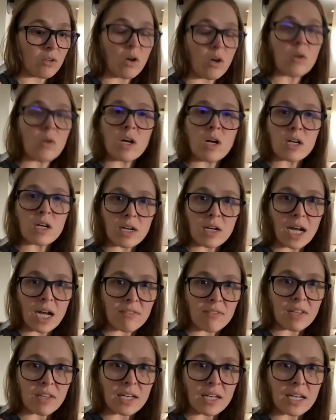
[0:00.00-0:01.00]
no longer
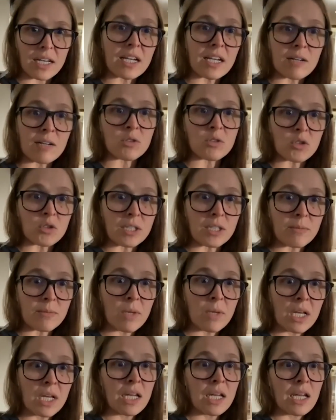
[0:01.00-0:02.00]
have that income stream,
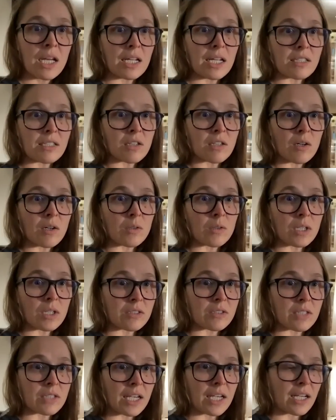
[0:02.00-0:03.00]
and so
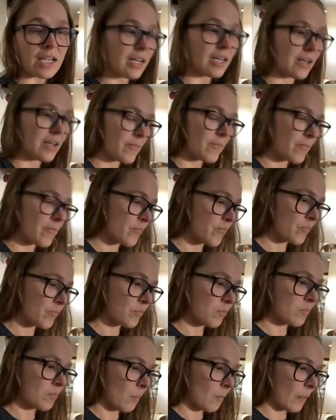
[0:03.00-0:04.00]
there's like a
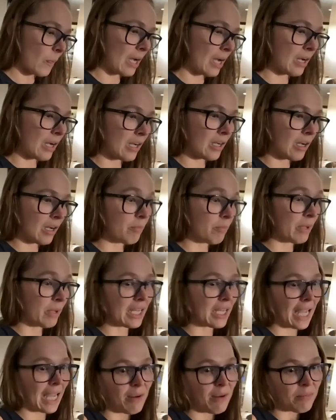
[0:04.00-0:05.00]
a, a
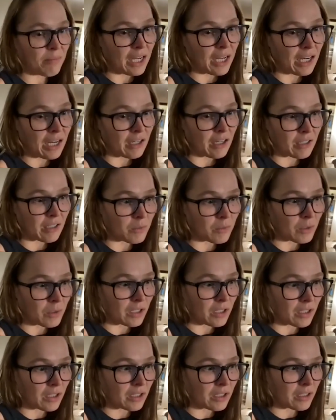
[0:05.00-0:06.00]
big gap there
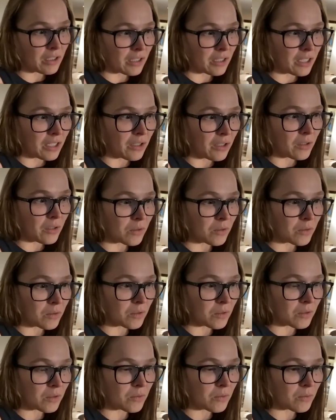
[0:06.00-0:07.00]
where you know
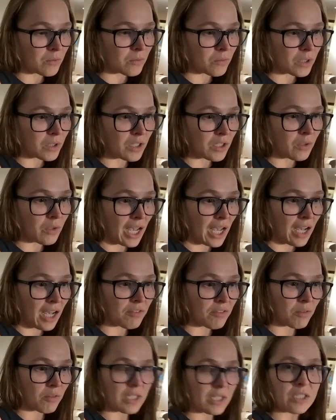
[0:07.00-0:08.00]
when you
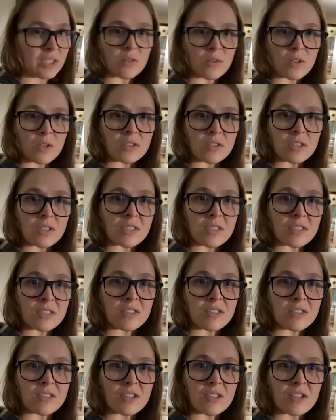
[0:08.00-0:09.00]
have the
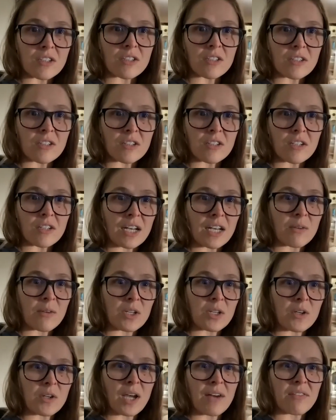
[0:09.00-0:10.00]
resources you're and
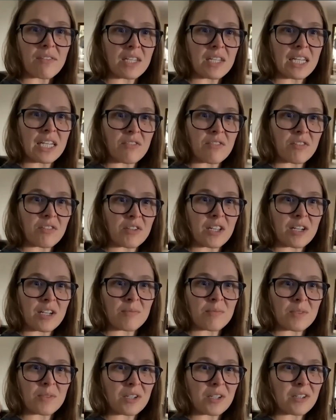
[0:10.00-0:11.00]
when you have the need for
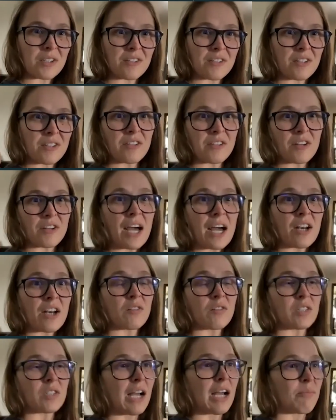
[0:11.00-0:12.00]
them they're they're, they're not
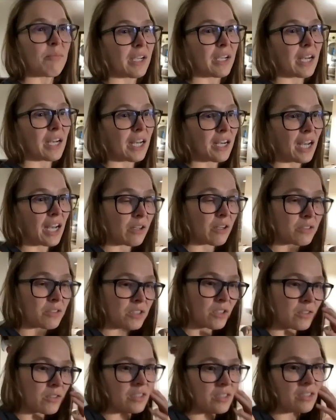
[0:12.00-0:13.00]
overlapping and i used
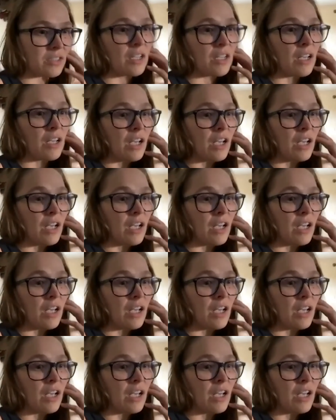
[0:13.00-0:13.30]
to always